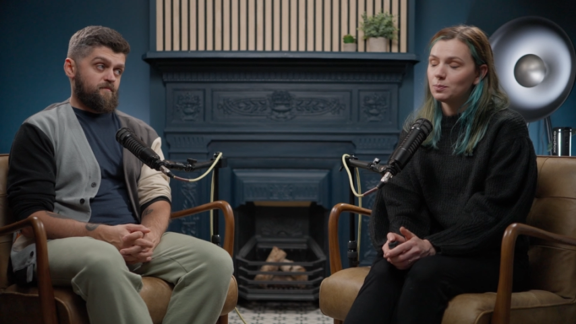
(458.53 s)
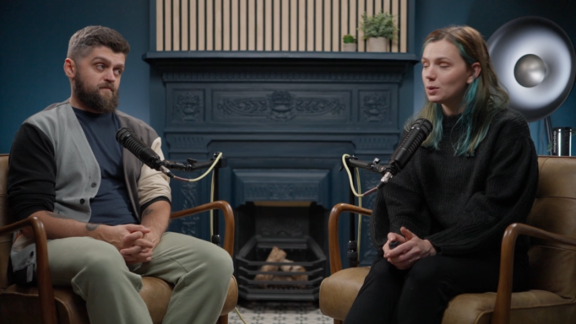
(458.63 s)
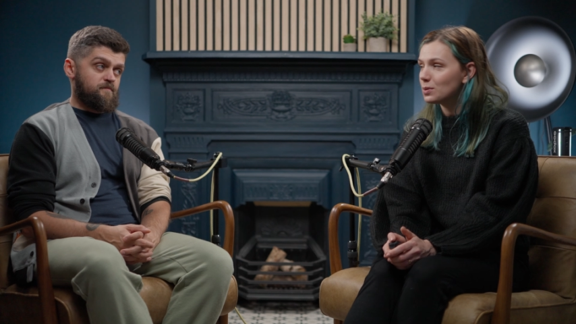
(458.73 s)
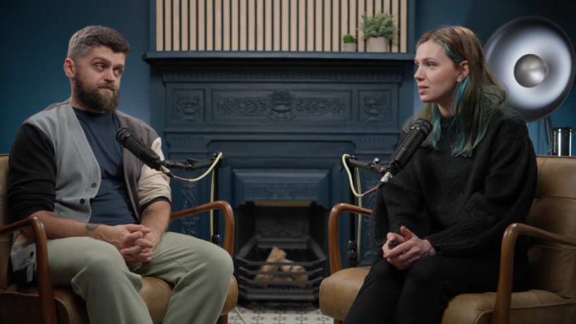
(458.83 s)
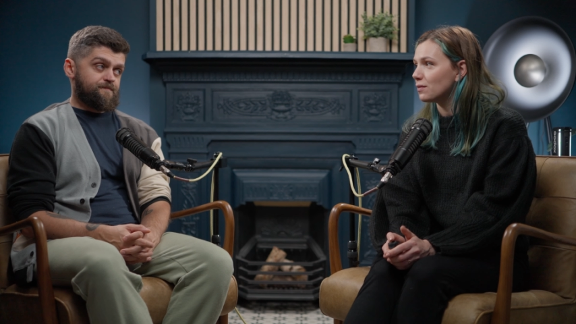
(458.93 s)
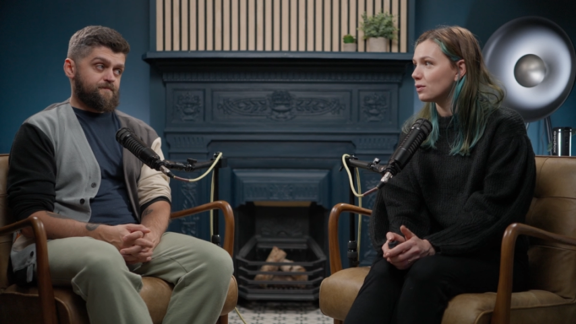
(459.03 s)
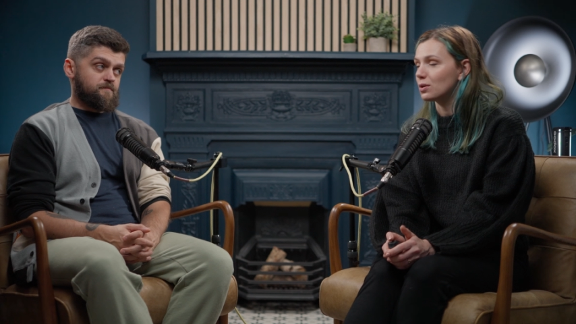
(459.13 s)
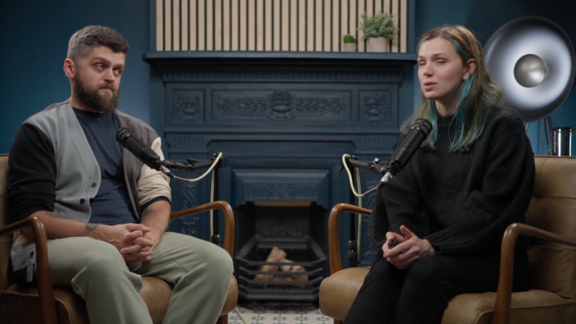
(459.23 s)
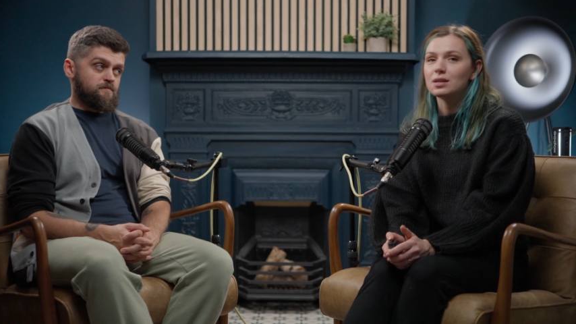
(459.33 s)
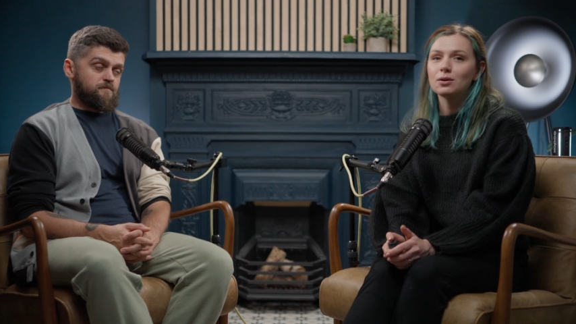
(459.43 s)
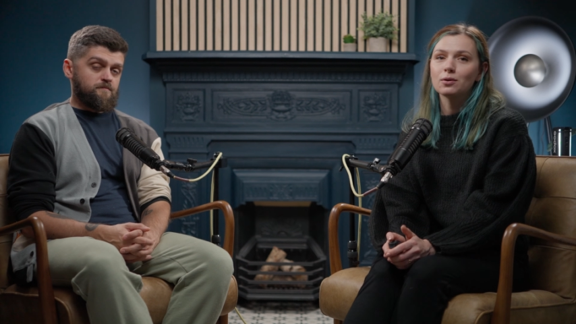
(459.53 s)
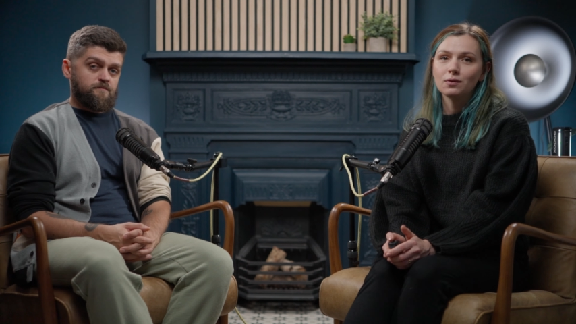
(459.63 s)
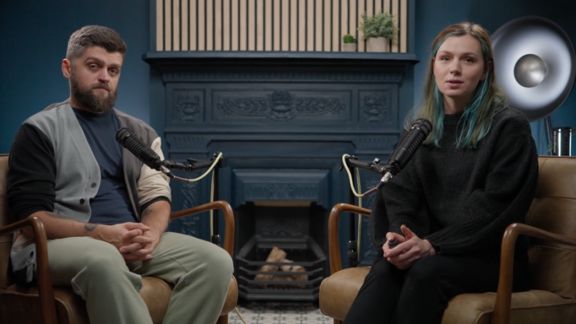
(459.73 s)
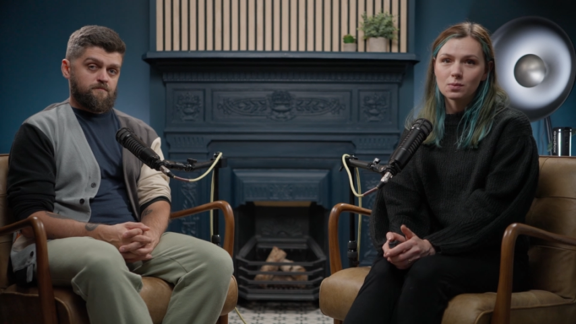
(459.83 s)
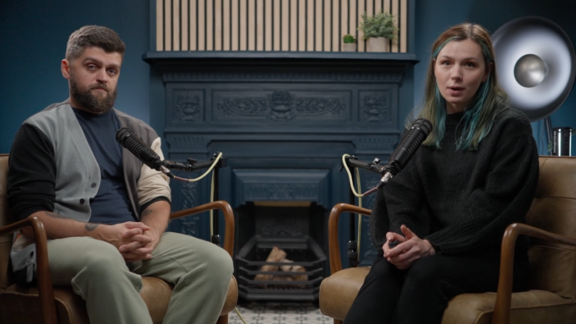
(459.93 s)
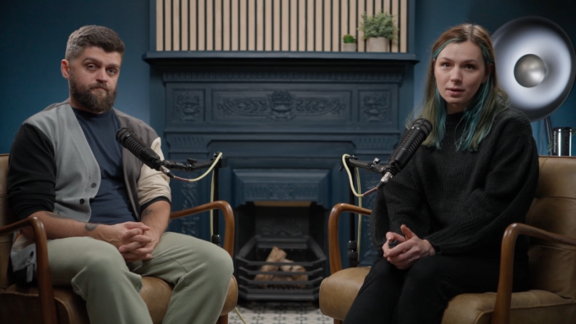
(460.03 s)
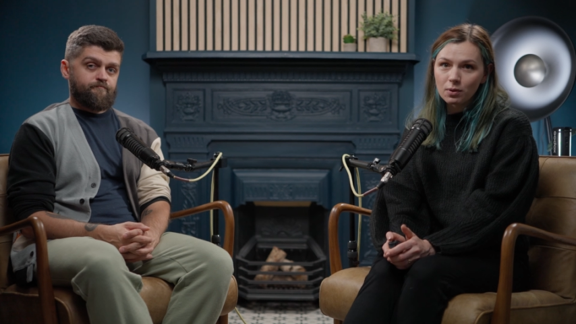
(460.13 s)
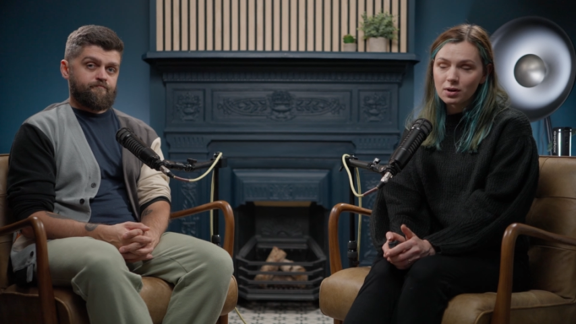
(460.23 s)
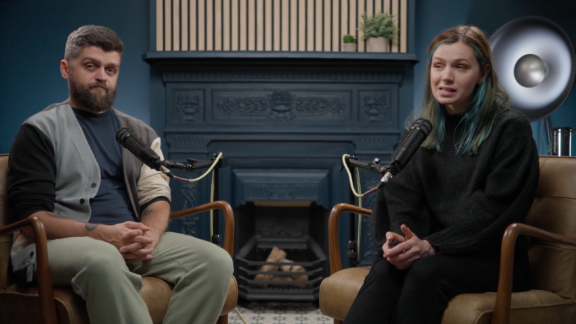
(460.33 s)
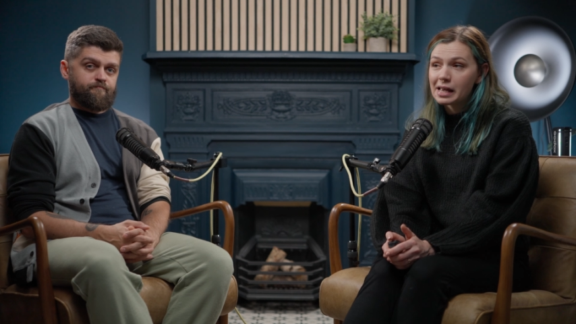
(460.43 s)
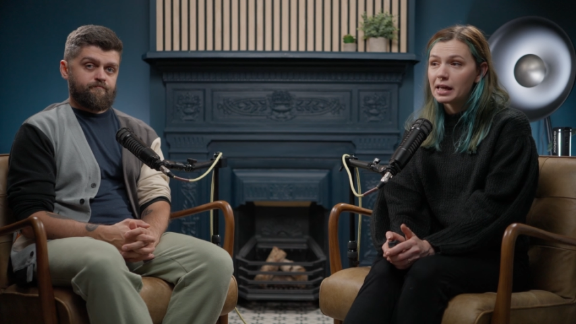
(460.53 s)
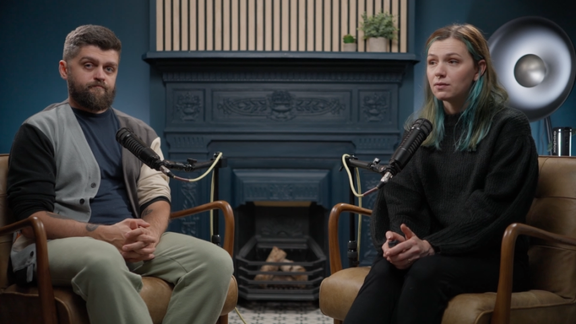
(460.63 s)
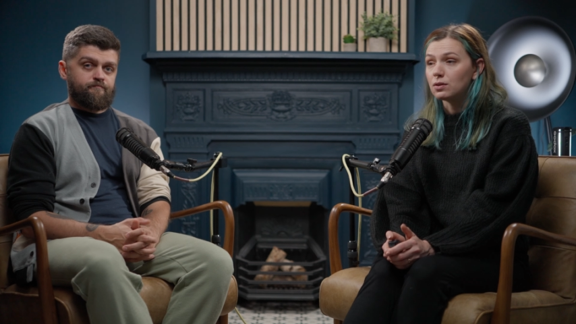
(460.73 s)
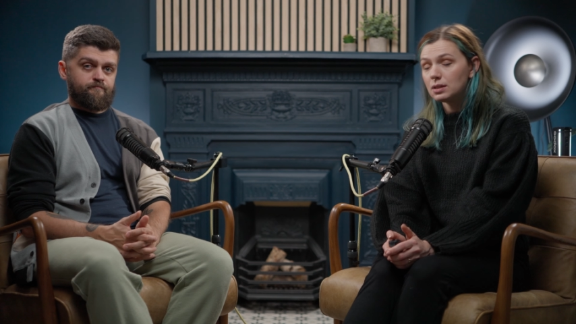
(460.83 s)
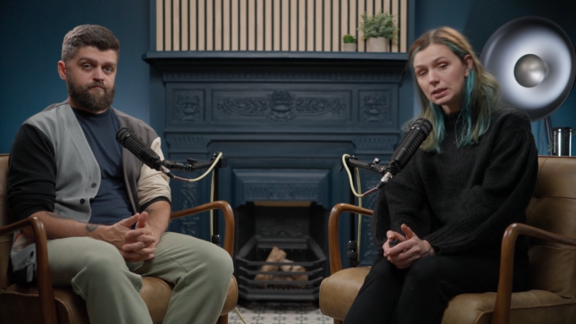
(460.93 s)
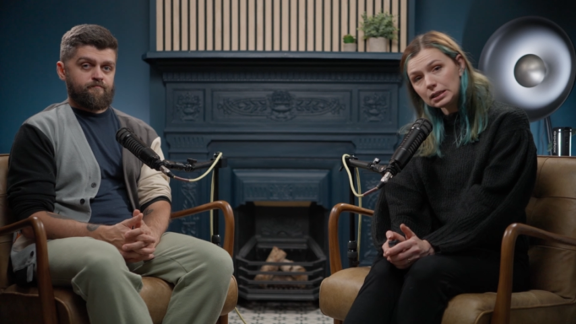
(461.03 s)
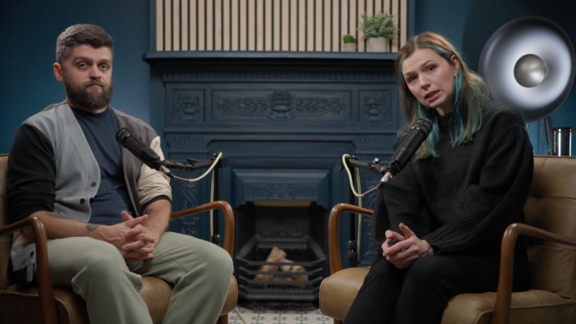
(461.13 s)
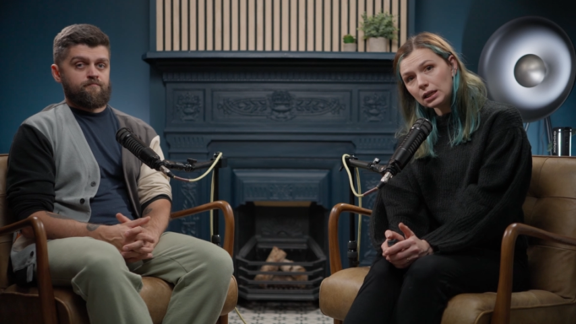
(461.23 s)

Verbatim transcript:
Speaker 1: the post if you're using Confluence whiteboards. If you didn't